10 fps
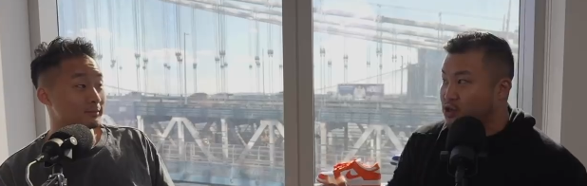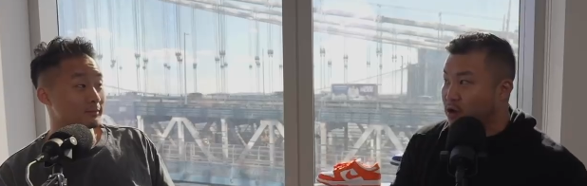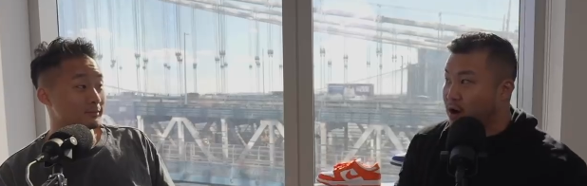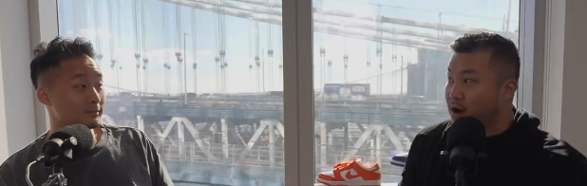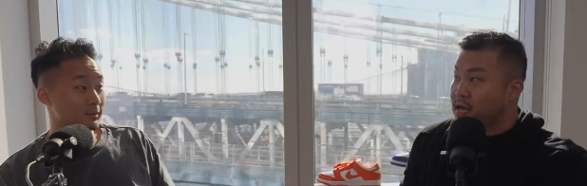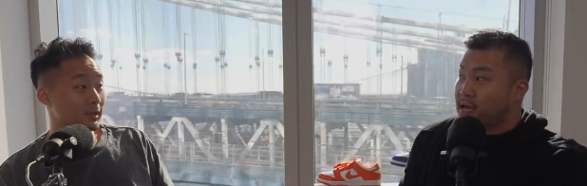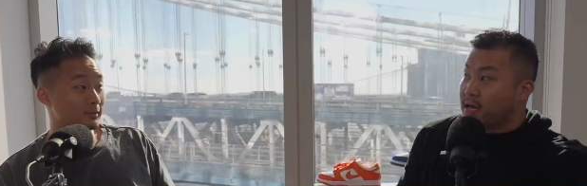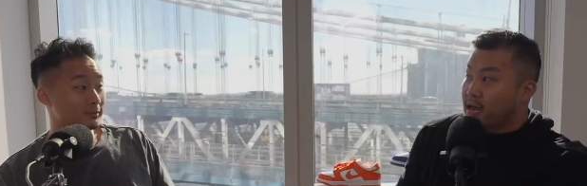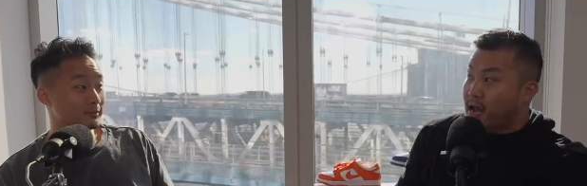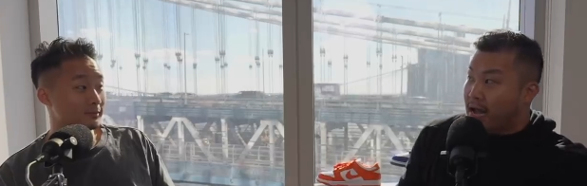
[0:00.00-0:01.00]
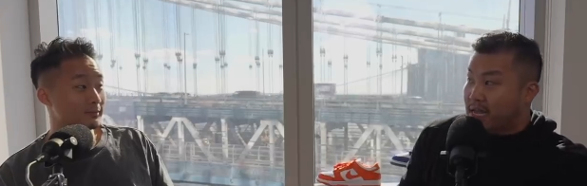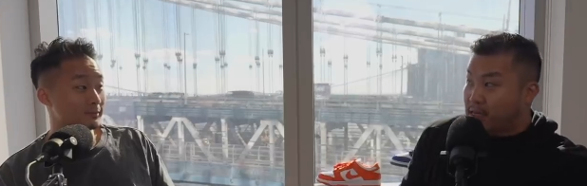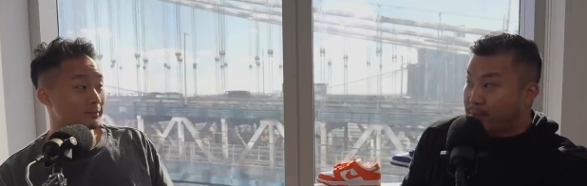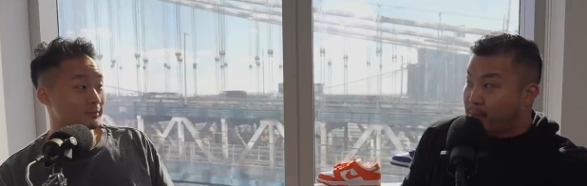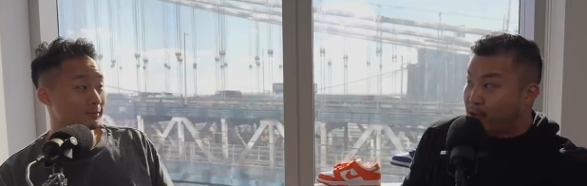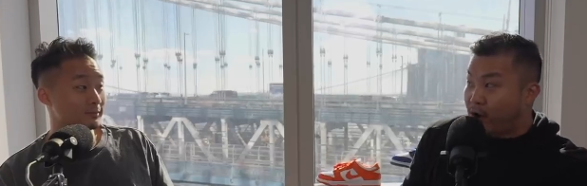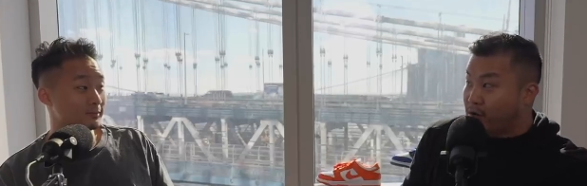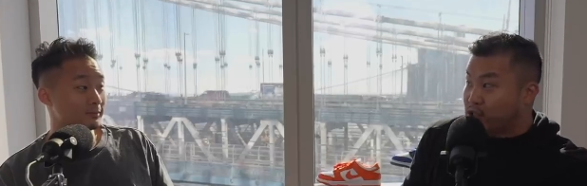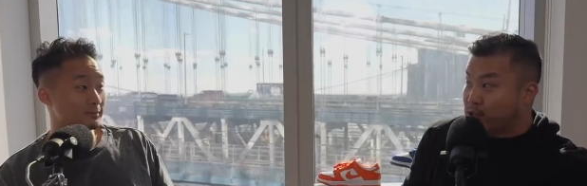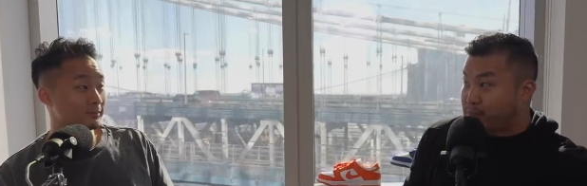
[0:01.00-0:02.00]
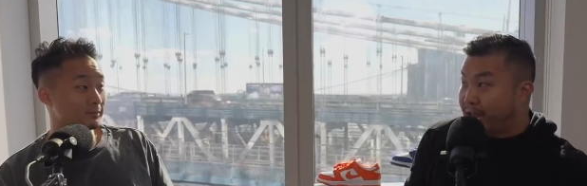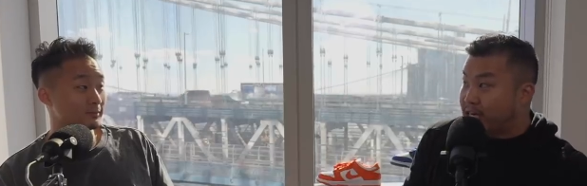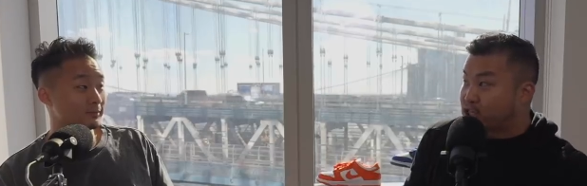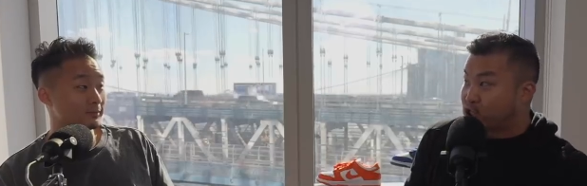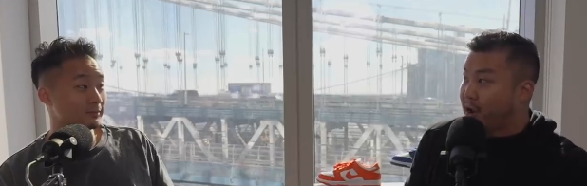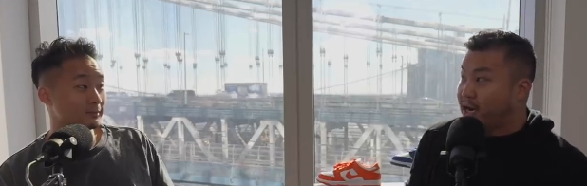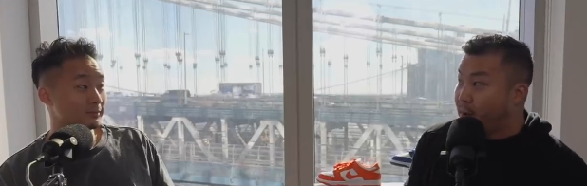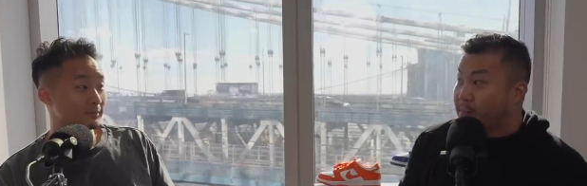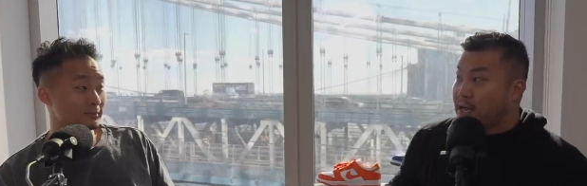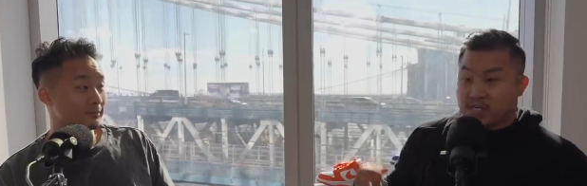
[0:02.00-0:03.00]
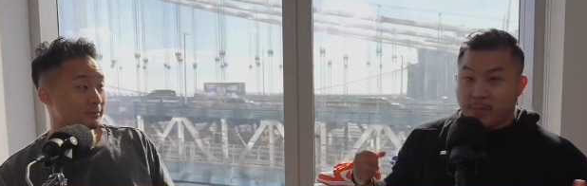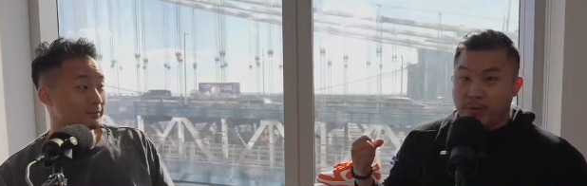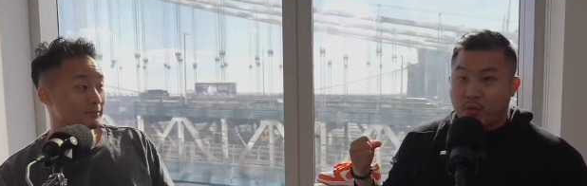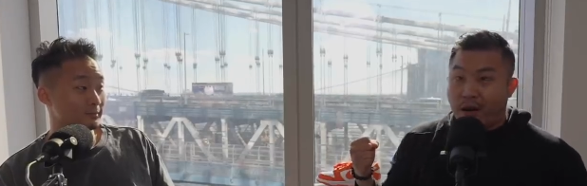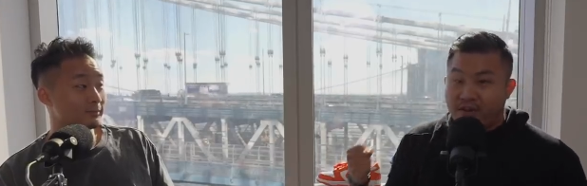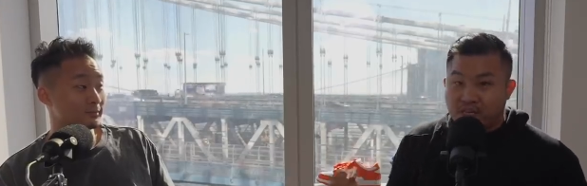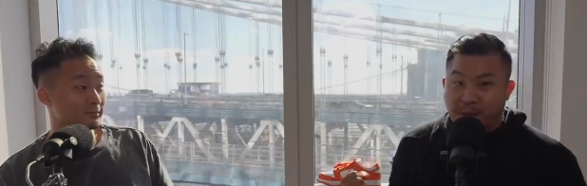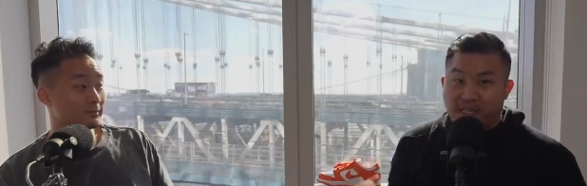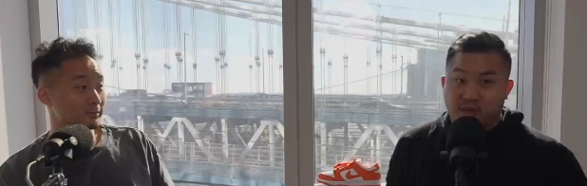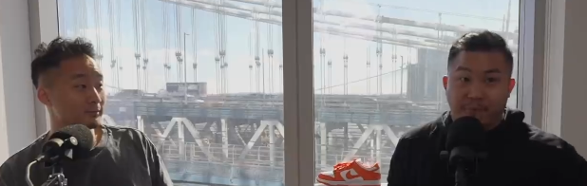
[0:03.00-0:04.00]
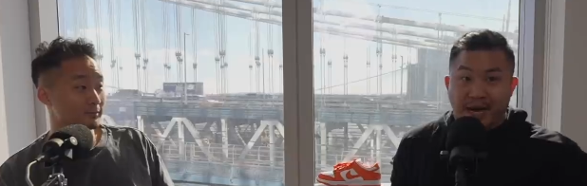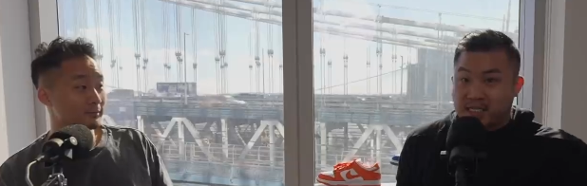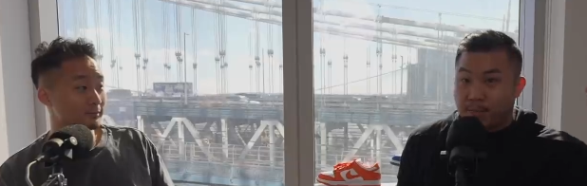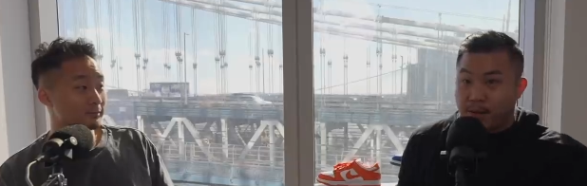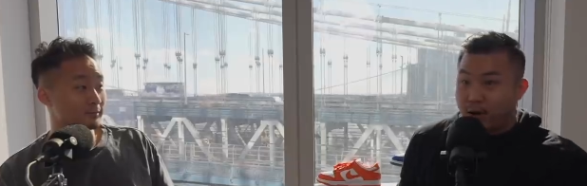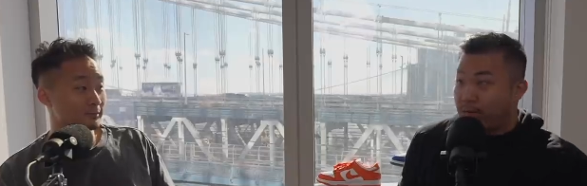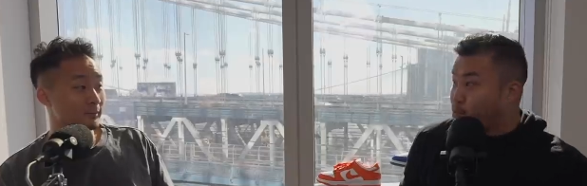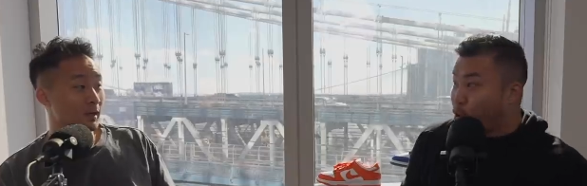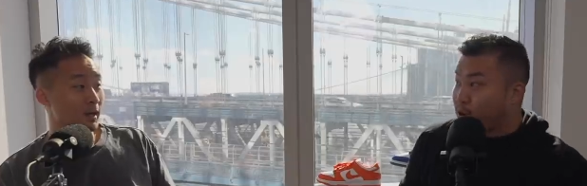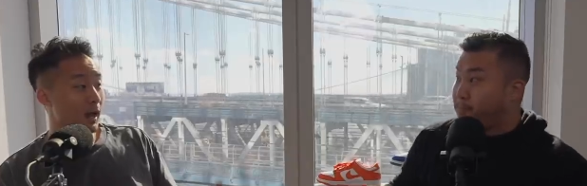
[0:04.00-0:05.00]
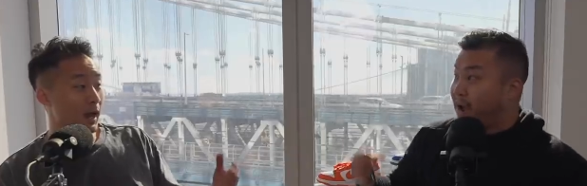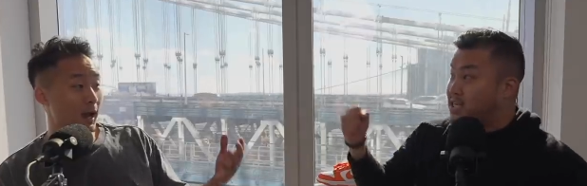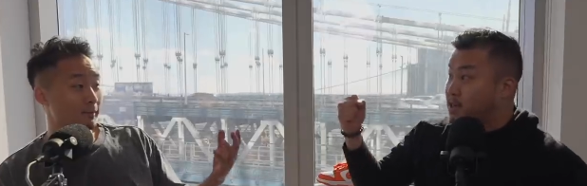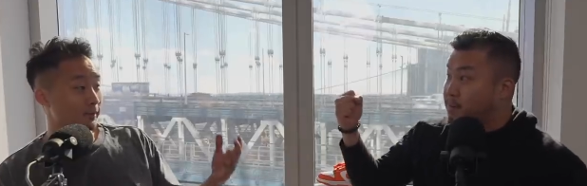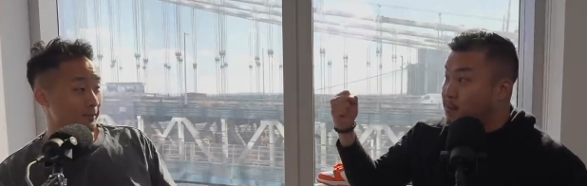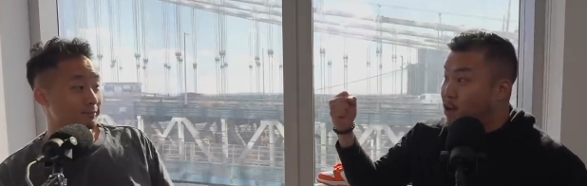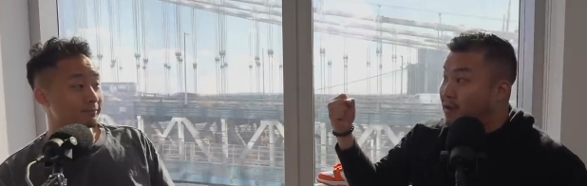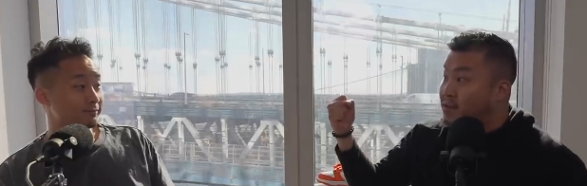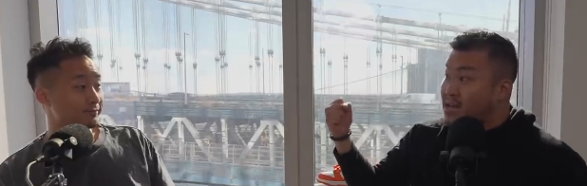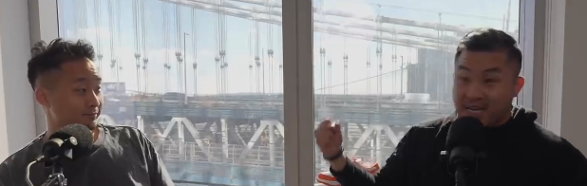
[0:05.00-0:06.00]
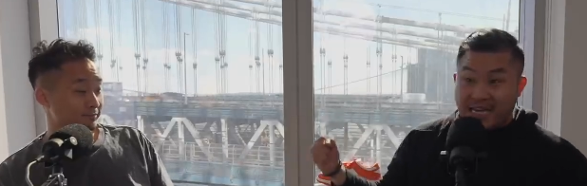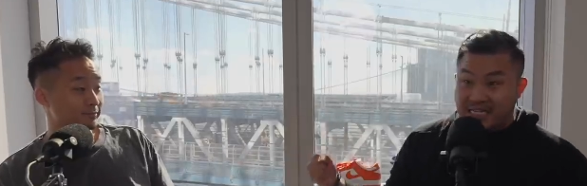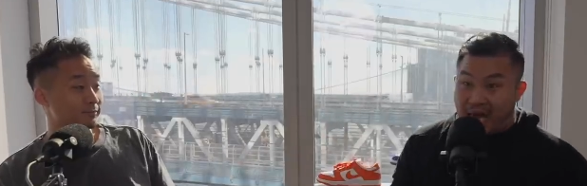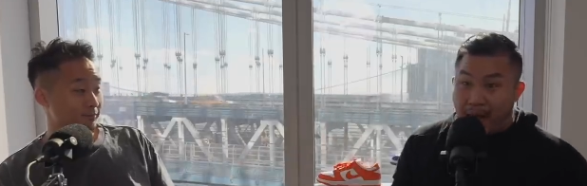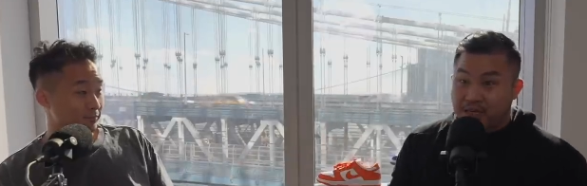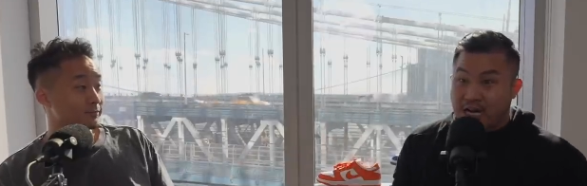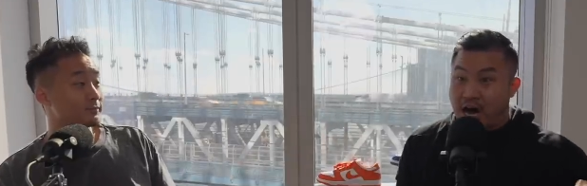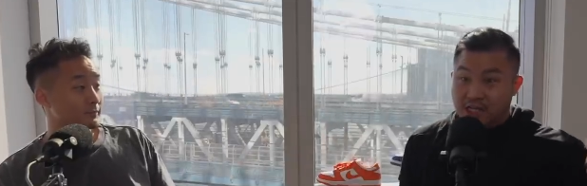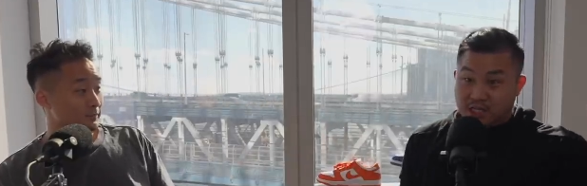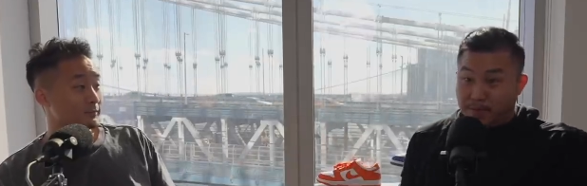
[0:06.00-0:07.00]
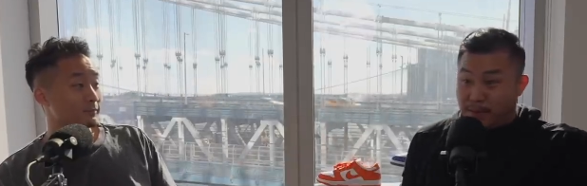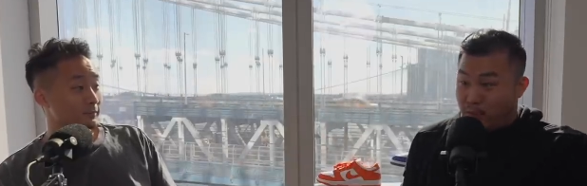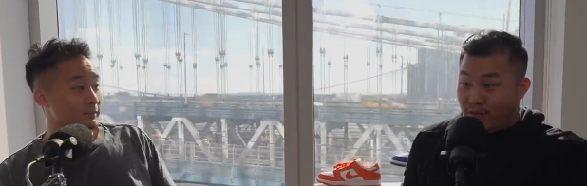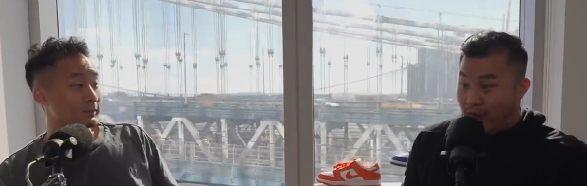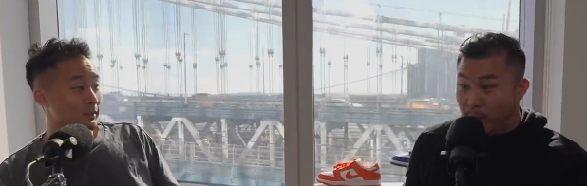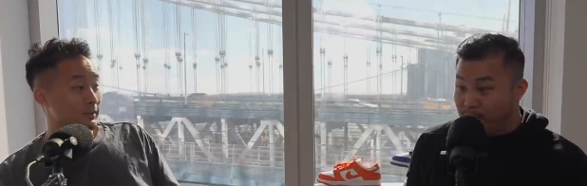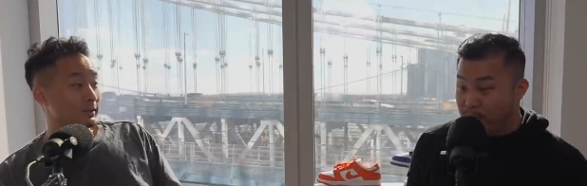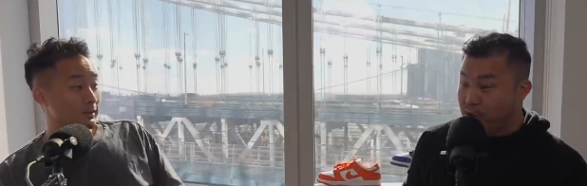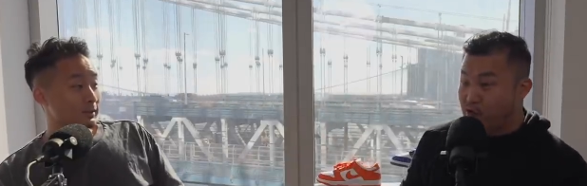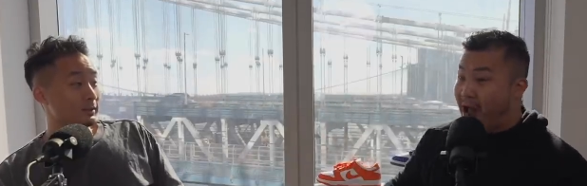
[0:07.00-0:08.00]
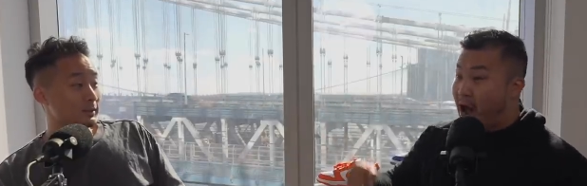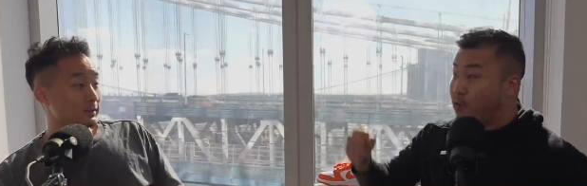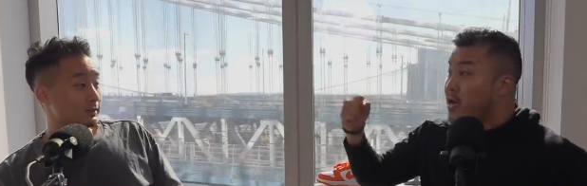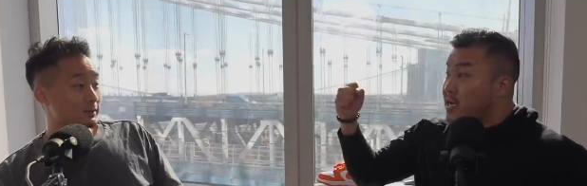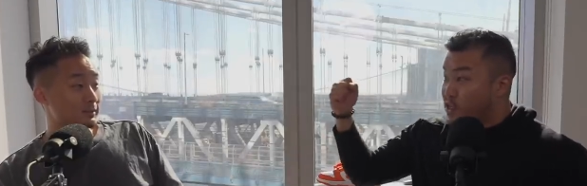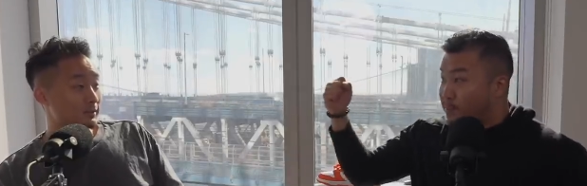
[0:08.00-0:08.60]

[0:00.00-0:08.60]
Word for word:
Speaker 1: Armstrong. Right. Some people are just playing it straight up. Some people have expensive bikes. Some people have broken bikes. Some people have get sabotaged. Some people have help from the crowd.